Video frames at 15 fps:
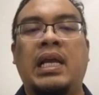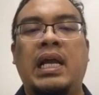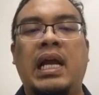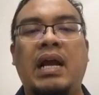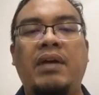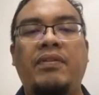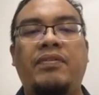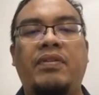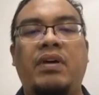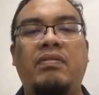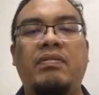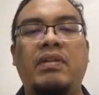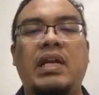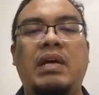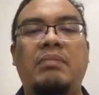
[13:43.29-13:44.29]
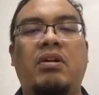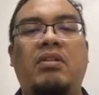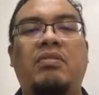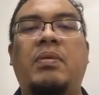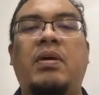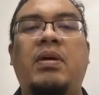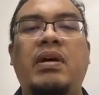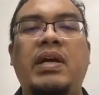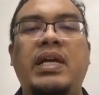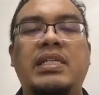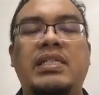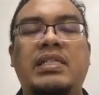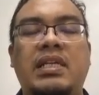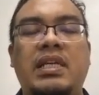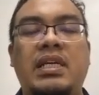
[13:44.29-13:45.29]
half of the number of
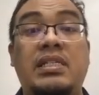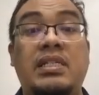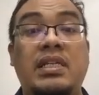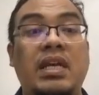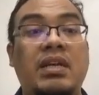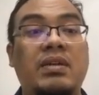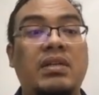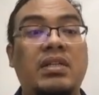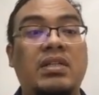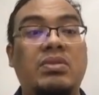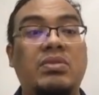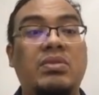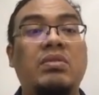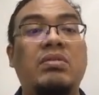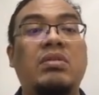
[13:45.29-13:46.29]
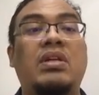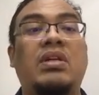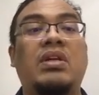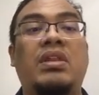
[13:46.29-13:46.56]
boys is equal to